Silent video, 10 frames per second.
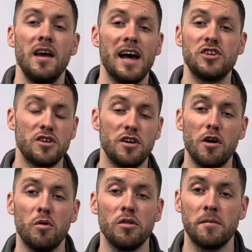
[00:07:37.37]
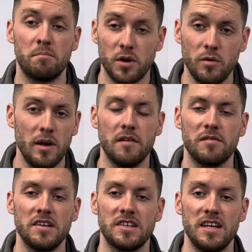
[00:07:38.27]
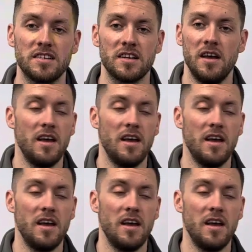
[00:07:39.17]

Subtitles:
And do you know what the beauty of this is?